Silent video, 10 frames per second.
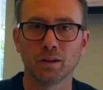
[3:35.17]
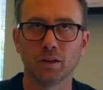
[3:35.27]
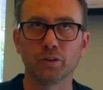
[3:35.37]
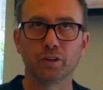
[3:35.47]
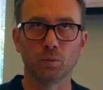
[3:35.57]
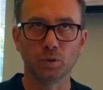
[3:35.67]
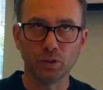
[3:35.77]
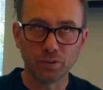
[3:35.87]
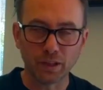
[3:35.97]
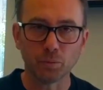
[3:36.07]
I understand what
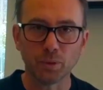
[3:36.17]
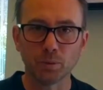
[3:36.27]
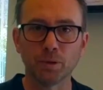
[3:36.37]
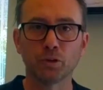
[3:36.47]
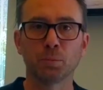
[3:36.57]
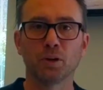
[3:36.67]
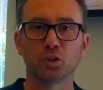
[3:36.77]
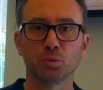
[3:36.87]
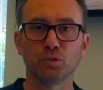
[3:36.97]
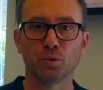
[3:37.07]
you've given me to be
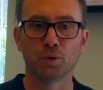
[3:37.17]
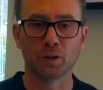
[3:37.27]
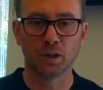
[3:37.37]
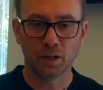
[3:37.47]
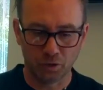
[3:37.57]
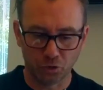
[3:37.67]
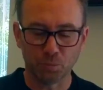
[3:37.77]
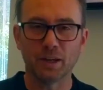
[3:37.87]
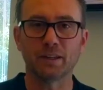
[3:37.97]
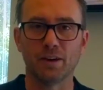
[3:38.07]
responsible for. Here's
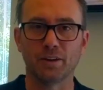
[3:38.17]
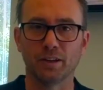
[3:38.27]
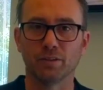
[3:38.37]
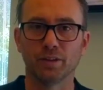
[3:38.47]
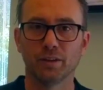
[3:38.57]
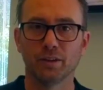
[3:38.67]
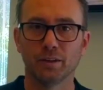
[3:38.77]
my accounting of it.